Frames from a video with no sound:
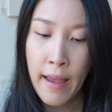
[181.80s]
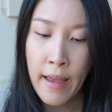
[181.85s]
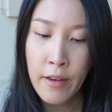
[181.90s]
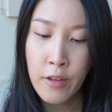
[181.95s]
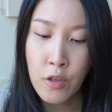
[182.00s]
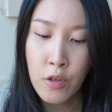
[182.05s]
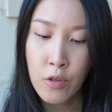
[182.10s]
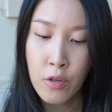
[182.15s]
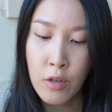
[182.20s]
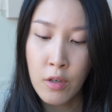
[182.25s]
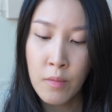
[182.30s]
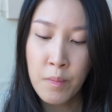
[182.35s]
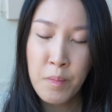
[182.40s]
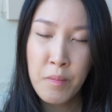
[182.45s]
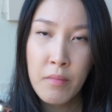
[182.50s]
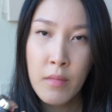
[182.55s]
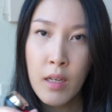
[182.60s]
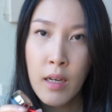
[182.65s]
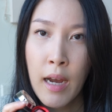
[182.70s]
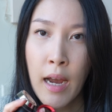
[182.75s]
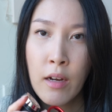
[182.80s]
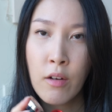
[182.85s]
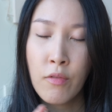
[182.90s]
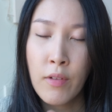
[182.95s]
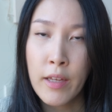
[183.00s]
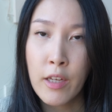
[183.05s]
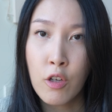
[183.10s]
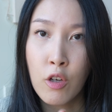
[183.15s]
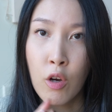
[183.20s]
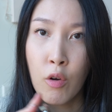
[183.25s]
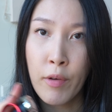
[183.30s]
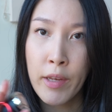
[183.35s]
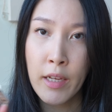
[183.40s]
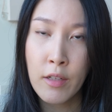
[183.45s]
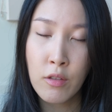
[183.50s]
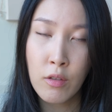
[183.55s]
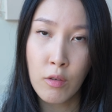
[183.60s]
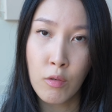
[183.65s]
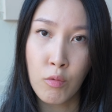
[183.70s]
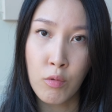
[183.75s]
and you're kind of like going
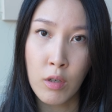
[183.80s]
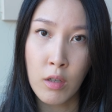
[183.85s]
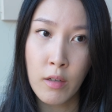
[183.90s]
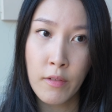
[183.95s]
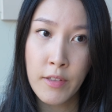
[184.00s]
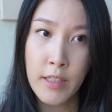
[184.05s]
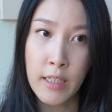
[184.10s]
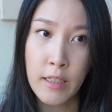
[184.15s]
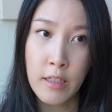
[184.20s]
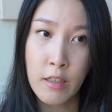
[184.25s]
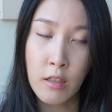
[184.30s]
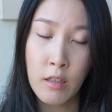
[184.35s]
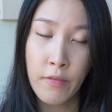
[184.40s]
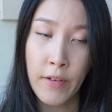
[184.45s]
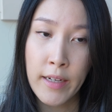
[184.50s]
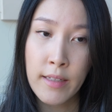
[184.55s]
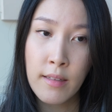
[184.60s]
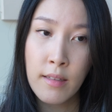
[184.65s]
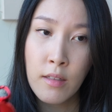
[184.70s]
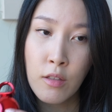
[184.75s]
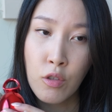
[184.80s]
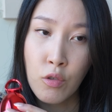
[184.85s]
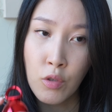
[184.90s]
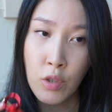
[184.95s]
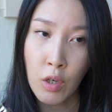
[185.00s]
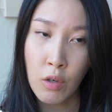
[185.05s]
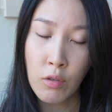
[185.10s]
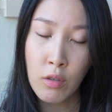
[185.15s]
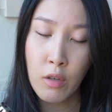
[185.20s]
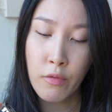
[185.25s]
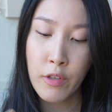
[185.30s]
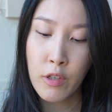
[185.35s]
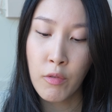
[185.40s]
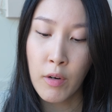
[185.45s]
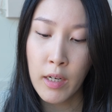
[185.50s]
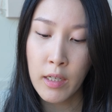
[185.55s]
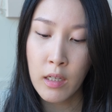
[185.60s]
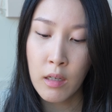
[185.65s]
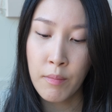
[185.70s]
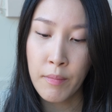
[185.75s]
into the world of skincare devices, you don't know if you
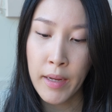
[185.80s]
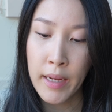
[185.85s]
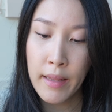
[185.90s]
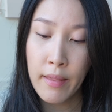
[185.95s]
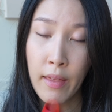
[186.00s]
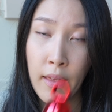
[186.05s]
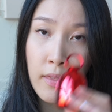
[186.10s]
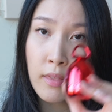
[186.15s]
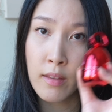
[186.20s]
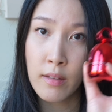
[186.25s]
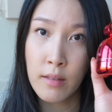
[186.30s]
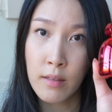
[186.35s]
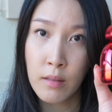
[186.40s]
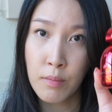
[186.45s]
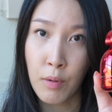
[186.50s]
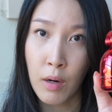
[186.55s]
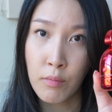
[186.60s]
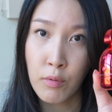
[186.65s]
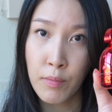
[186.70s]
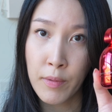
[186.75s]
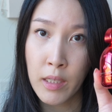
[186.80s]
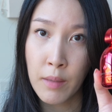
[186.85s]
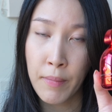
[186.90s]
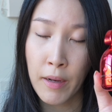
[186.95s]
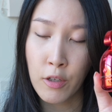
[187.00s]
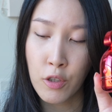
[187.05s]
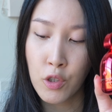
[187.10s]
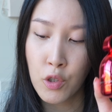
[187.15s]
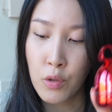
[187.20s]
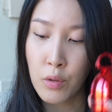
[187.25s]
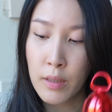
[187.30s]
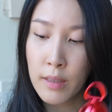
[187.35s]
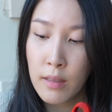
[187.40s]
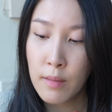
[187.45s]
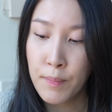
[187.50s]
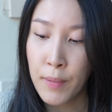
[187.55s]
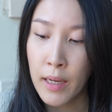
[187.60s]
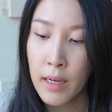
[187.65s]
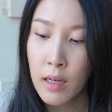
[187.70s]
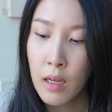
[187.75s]
want to commit, then this is probably a better choice.
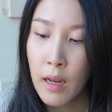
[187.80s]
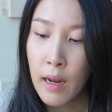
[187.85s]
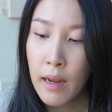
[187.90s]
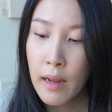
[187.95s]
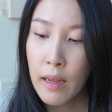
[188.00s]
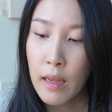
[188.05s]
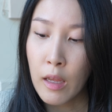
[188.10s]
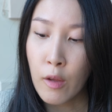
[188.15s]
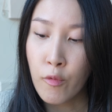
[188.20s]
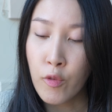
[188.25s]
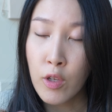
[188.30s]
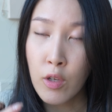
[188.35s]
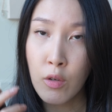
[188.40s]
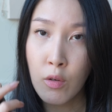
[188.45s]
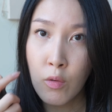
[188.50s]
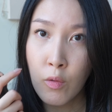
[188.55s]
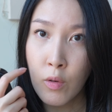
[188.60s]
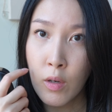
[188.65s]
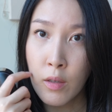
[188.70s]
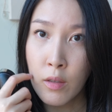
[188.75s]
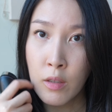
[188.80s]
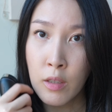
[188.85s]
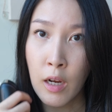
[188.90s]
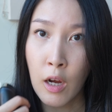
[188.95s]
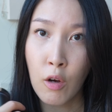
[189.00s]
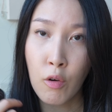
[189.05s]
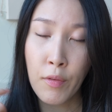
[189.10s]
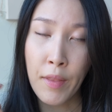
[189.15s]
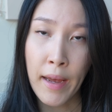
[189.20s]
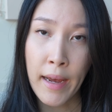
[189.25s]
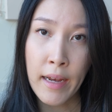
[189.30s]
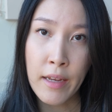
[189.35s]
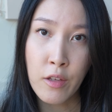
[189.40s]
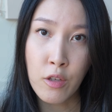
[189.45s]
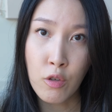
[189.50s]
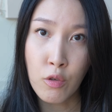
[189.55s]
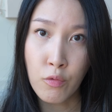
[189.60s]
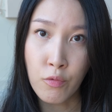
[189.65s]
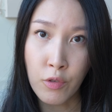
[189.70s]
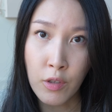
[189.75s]
But if you know that
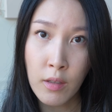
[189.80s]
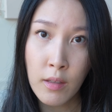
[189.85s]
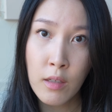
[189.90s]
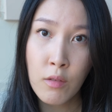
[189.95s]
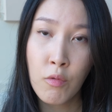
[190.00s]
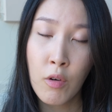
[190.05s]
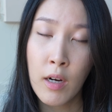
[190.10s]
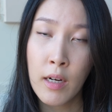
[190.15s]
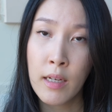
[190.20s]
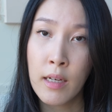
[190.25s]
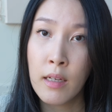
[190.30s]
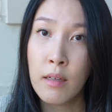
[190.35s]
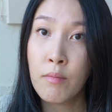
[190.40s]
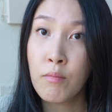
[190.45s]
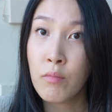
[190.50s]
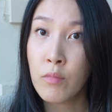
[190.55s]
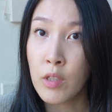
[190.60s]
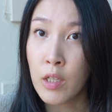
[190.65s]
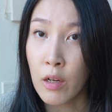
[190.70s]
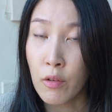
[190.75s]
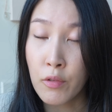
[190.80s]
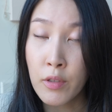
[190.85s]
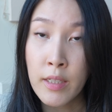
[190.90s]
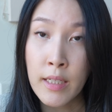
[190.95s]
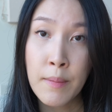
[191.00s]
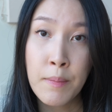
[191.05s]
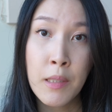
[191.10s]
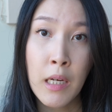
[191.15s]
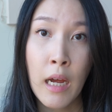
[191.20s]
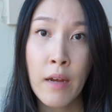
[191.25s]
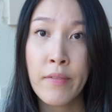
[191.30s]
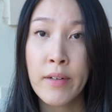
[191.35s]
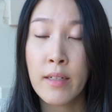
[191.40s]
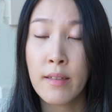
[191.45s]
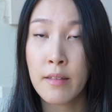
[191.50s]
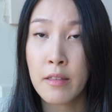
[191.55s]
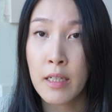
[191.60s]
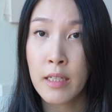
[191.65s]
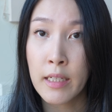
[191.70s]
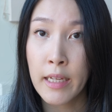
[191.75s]
you really want to, you know, deep dive into
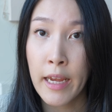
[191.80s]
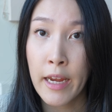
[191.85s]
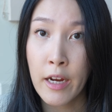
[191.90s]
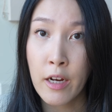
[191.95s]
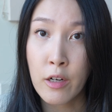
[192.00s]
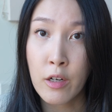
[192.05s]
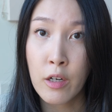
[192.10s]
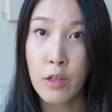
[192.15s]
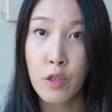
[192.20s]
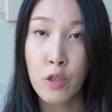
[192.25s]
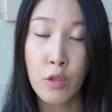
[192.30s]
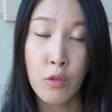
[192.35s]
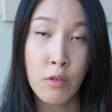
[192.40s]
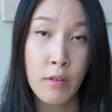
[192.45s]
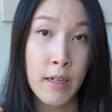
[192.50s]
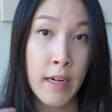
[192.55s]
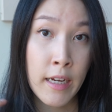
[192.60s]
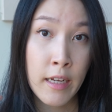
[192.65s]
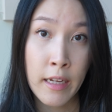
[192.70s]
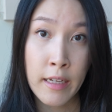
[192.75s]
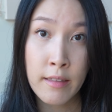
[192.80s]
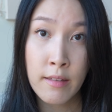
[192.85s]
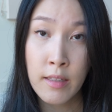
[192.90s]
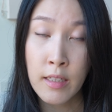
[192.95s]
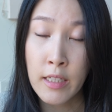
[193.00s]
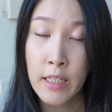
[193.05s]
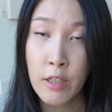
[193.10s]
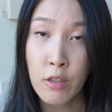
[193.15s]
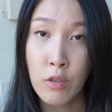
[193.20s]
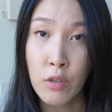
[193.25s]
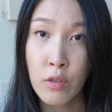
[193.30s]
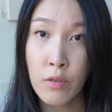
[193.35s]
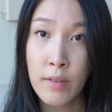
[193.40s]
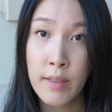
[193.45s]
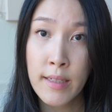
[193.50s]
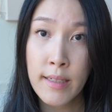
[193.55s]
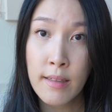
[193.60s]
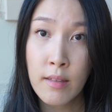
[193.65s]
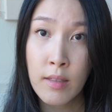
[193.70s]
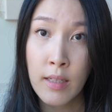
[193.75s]
skincare, you're a skincare
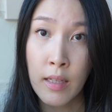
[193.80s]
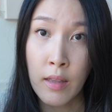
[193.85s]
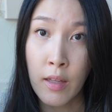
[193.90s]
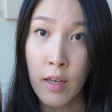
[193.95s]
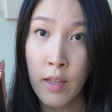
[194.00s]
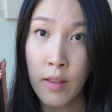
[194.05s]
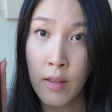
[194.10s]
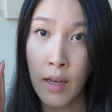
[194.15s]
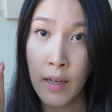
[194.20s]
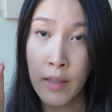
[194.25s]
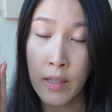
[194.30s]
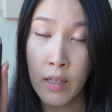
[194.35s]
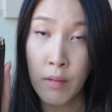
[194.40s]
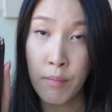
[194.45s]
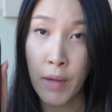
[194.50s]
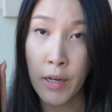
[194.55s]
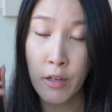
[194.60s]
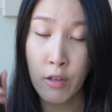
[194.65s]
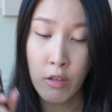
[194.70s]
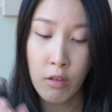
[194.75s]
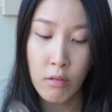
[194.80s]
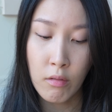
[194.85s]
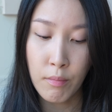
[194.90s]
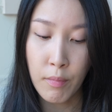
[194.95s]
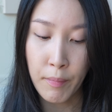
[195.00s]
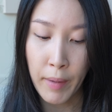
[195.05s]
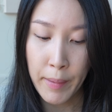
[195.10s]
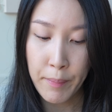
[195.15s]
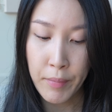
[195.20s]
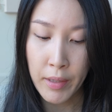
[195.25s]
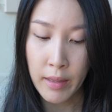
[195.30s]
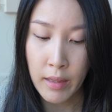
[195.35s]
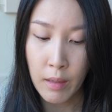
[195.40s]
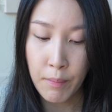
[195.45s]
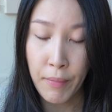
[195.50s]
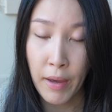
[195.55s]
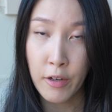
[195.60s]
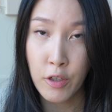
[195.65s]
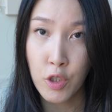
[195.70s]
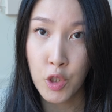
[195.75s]
enthusiast, then the Medicube might be the
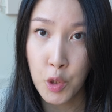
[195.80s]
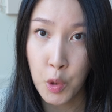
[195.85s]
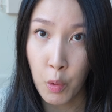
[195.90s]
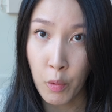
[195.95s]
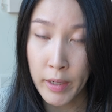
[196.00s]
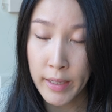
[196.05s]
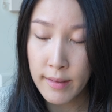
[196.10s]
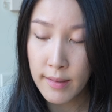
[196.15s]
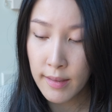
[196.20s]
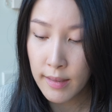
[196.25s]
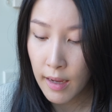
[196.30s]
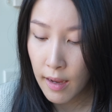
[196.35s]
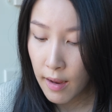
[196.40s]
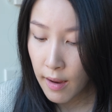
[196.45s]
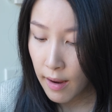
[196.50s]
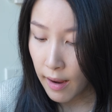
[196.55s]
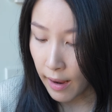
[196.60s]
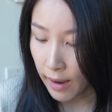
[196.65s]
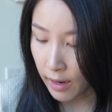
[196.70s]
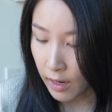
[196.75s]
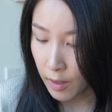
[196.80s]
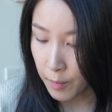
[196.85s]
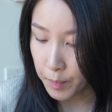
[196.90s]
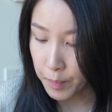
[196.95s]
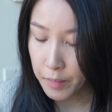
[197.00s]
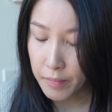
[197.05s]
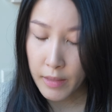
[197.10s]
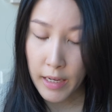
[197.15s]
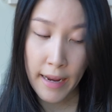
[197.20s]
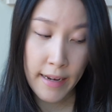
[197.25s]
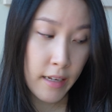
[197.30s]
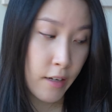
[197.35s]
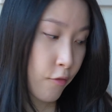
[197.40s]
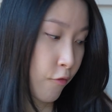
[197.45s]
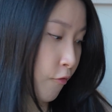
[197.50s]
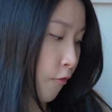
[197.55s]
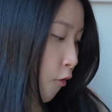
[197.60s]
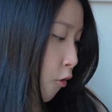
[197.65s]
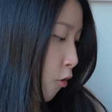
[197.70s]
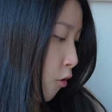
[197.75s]
better choice. And then
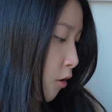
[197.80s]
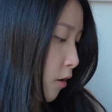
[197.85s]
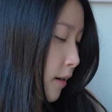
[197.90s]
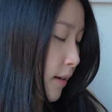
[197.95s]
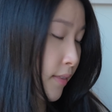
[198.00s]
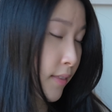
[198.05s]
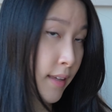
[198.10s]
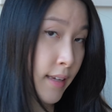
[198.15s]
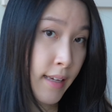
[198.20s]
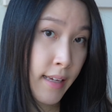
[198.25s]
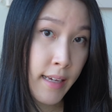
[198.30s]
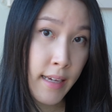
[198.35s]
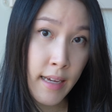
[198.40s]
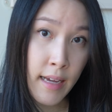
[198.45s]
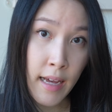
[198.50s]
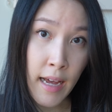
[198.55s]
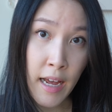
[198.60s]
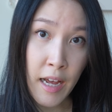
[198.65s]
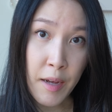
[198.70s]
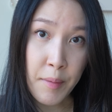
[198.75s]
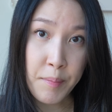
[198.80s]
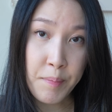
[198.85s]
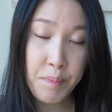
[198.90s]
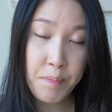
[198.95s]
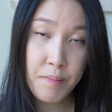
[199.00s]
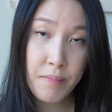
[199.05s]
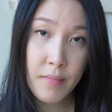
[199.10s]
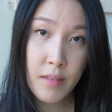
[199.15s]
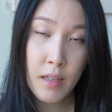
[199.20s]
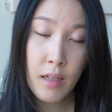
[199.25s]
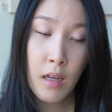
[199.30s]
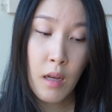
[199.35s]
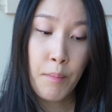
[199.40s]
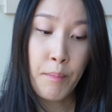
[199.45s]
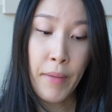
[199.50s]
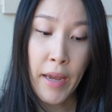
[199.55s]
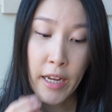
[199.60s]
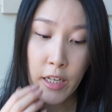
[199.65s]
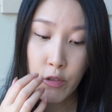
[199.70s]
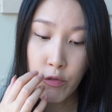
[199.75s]
for the
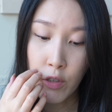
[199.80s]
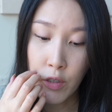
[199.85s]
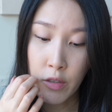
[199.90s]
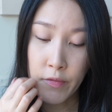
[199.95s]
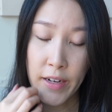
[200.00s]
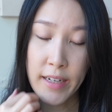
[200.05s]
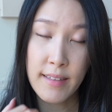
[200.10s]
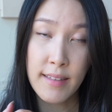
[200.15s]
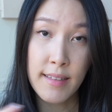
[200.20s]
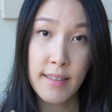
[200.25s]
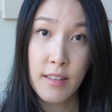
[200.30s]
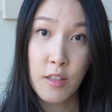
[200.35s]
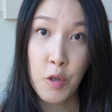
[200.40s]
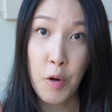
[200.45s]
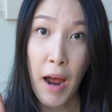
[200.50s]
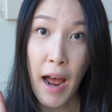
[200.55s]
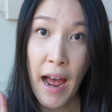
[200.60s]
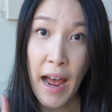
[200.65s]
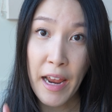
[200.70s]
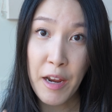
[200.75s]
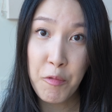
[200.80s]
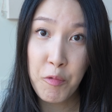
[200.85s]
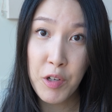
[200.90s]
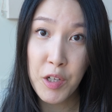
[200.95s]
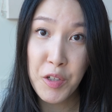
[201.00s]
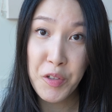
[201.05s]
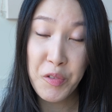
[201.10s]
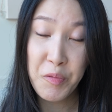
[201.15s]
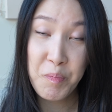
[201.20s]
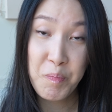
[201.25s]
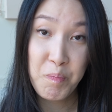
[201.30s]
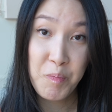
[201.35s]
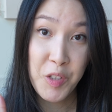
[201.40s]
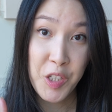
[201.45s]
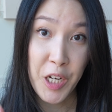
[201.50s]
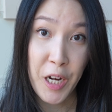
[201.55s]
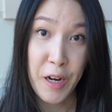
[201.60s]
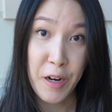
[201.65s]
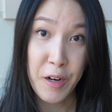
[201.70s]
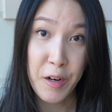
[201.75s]
manual devices, so I will
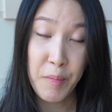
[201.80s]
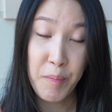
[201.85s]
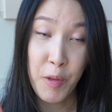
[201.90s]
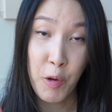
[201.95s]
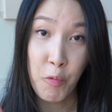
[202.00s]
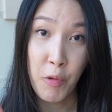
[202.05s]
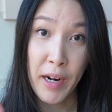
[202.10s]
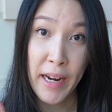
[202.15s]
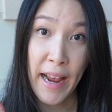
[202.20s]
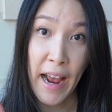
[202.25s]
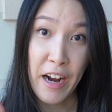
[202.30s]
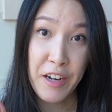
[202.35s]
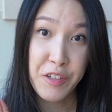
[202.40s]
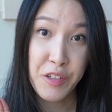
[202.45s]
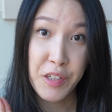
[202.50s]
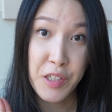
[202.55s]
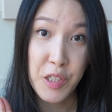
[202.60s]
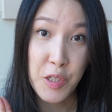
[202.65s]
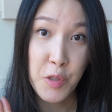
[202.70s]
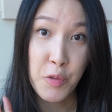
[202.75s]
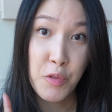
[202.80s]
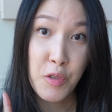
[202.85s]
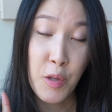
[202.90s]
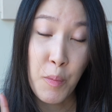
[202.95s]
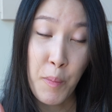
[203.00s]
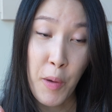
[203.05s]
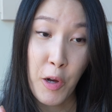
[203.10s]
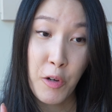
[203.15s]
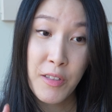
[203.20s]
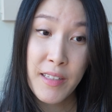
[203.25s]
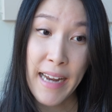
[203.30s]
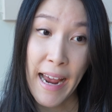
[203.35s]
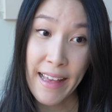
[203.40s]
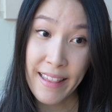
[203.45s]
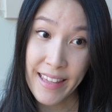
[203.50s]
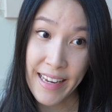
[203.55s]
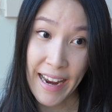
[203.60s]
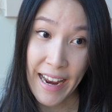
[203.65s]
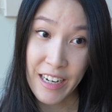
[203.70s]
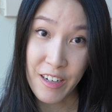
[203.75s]
share the one I actually use the most at
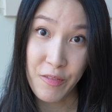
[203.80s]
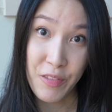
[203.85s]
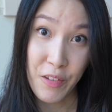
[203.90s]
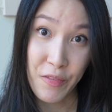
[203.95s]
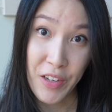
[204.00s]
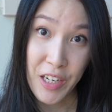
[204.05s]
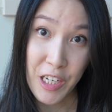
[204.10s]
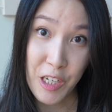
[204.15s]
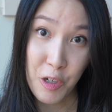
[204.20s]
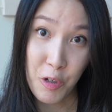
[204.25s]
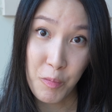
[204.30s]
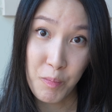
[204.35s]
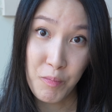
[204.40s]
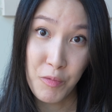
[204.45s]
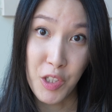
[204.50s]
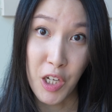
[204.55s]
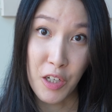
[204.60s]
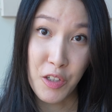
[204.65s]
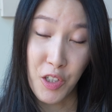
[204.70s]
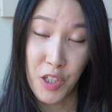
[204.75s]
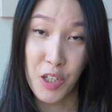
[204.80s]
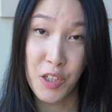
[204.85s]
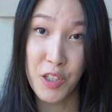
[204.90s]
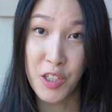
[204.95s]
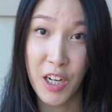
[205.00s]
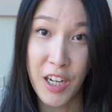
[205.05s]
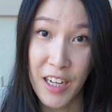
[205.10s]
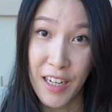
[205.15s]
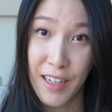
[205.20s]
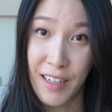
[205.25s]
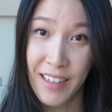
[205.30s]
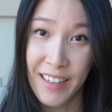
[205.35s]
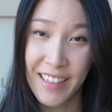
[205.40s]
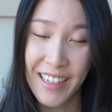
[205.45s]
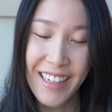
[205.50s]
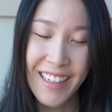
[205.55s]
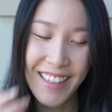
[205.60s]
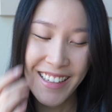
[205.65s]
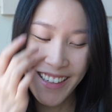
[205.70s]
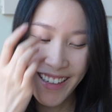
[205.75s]
the end of the video. Dun dun dun.